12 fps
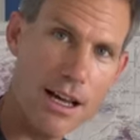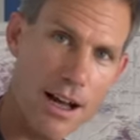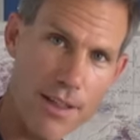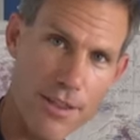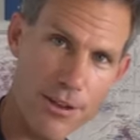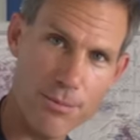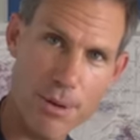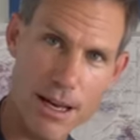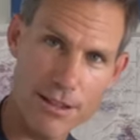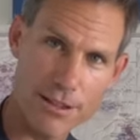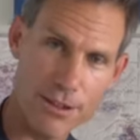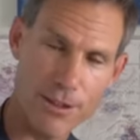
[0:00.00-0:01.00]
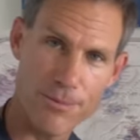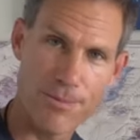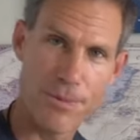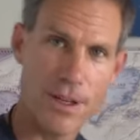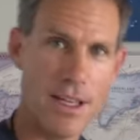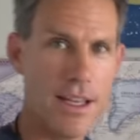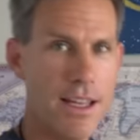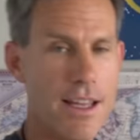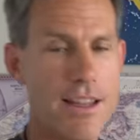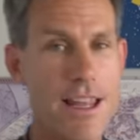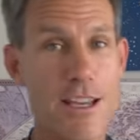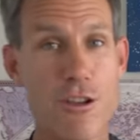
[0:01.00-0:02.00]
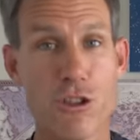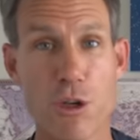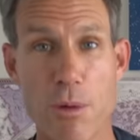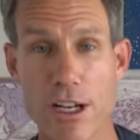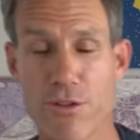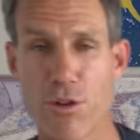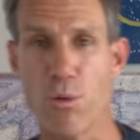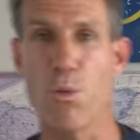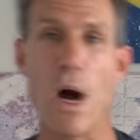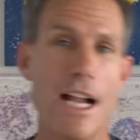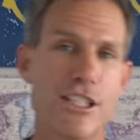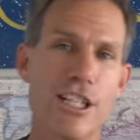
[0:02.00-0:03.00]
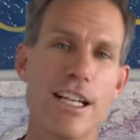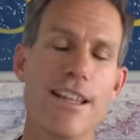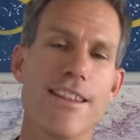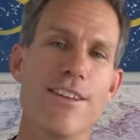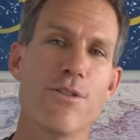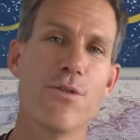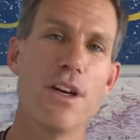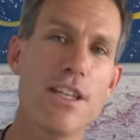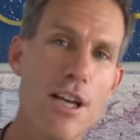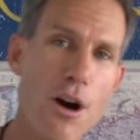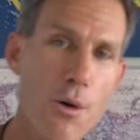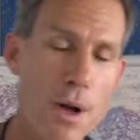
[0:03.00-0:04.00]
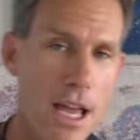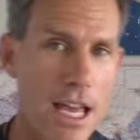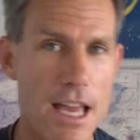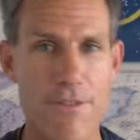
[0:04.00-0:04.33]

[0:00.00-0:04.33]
on this bicycle. Thank you so much for watching this video.